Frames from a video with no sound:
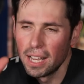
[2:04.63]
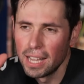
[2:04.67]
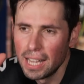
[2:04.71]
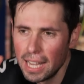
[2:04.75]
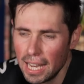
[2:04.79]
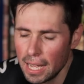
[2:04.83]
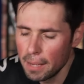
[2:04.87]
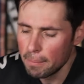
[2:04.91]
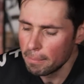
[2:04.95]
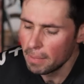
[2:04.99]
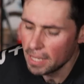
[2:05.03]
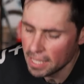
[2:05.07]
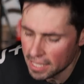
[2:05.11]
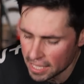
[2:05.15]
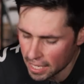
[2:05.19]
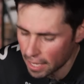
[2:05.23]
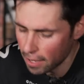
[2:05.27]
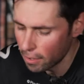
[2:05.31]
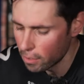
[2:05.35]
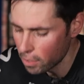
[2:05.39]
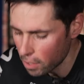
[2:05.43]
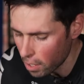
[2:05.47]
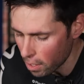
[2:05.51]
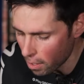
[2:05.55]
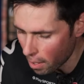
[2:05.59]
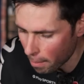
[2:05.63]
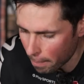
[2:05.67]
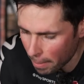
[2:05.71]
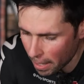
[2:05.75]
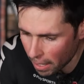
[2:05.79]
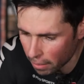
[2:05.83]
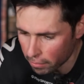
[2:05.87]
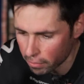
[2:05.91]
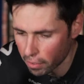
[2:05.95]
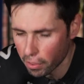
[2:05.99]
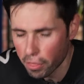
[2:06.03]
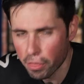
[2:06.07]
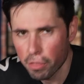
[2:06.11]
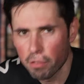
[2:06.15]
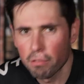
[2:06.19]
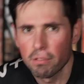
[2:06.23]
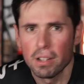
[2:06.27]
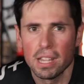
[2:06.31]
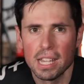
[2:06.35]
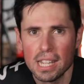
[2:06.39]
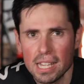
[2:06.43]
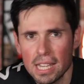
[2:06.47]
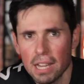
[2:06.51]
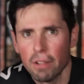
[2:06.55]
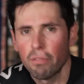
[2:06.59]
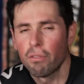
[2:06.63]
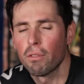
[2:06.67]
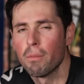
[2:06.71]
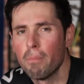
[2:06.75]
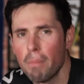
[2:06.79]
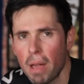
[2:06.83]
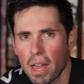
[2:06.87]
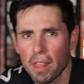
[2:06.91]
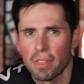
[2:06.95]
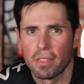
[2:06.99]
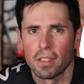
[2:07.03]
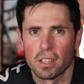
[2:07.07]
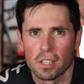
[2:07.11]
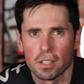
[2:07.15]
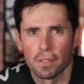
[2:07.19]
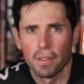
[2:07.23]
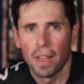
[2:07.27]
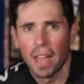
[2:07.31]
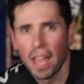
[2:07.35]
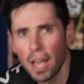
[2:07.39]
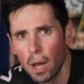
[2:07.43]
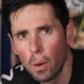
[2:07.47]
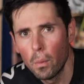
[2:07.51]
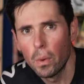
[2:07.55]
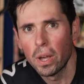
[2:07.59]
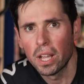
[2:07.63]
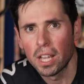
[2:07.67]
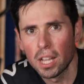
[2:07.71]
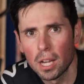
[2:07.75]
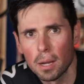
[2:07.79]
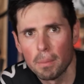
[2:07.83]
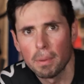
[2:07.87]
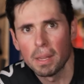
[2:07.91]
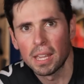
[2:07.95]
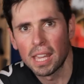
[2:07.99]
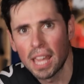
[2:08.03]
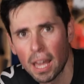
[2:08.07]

let me tell you about the three different methods of how we're going to